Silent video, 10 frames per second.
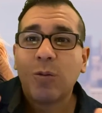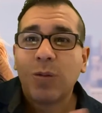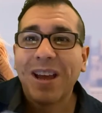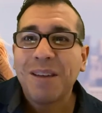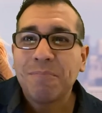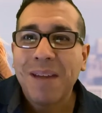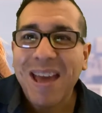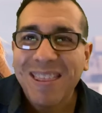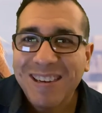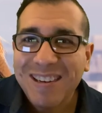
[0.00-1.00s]
right,
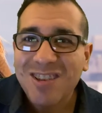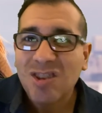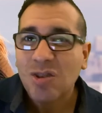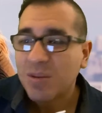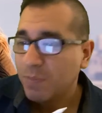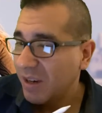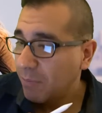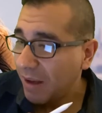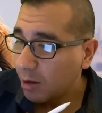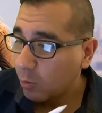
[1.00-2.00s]
Mathletes. So it's been
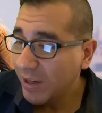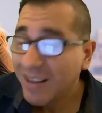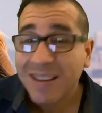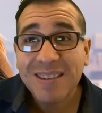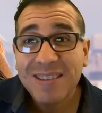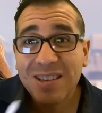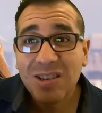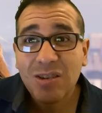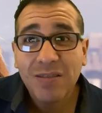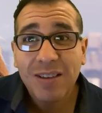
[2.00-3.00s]
about a week
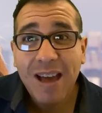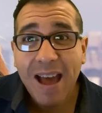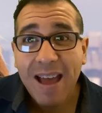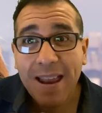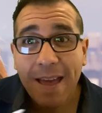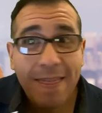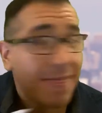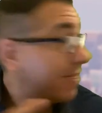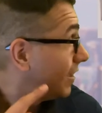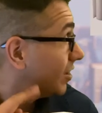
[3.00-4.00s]
since you got
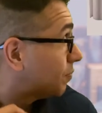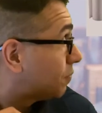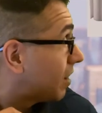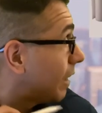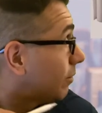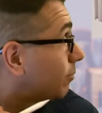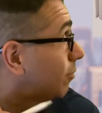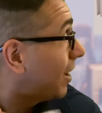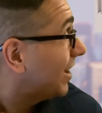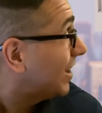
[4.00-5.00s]
this
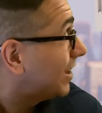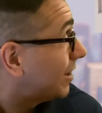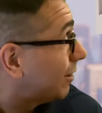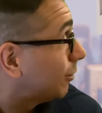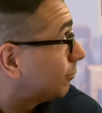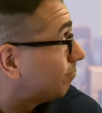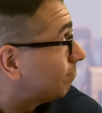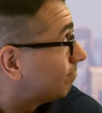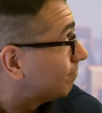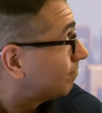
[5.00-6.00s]
product right here.
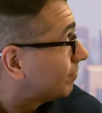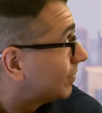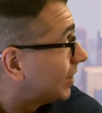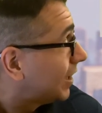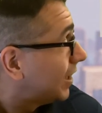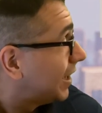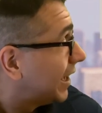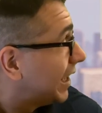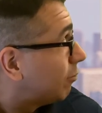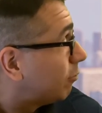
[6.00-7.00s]

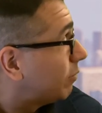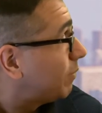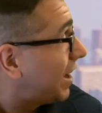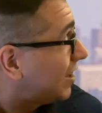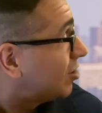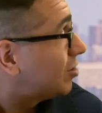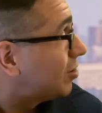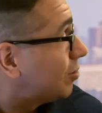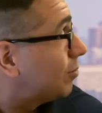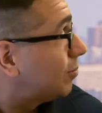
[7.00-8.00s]
And it reminds
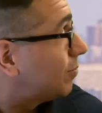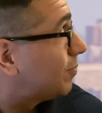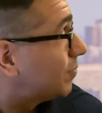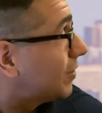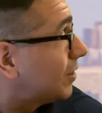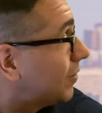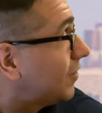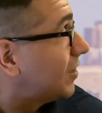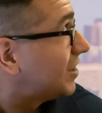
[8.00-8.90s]
you of the